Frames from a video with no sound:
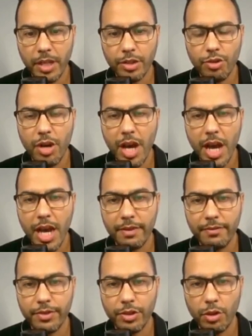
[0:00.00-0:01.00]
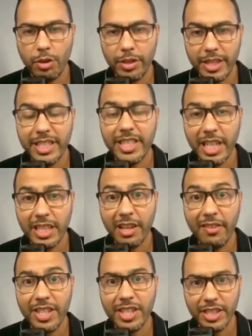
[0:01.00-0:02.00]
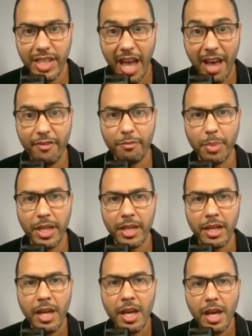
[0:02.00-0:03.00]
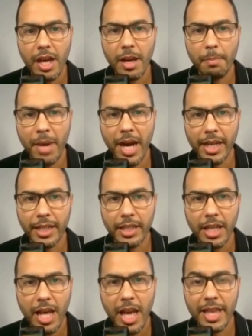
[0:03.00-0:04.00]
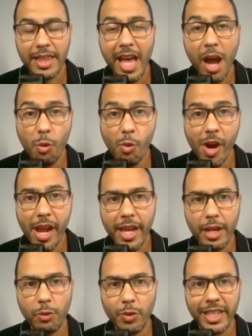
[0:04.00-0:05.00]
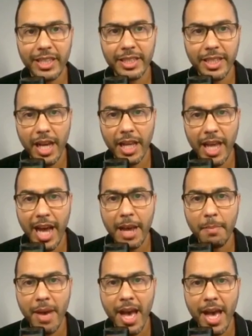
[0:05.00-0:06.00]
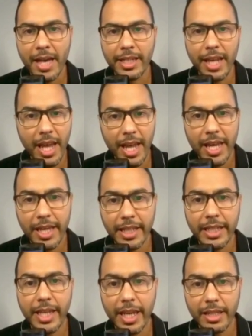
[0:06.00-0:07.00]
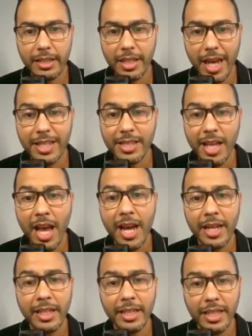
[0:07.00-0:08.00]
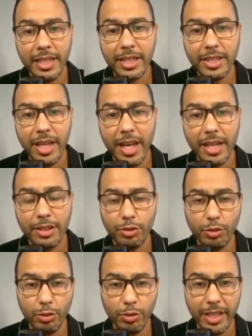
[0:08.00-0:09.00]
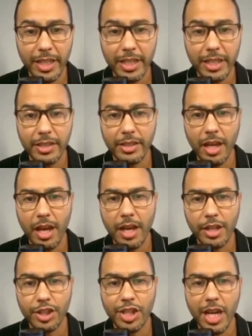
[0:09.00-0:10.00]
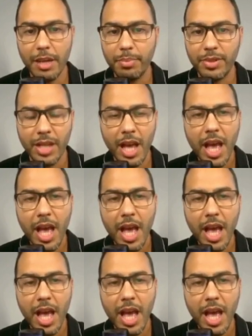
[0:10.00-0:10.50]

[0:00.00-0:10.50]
drives or these excavations have been mined. And that way we can tell IMAT, hey, get assigned these dates to these shapes,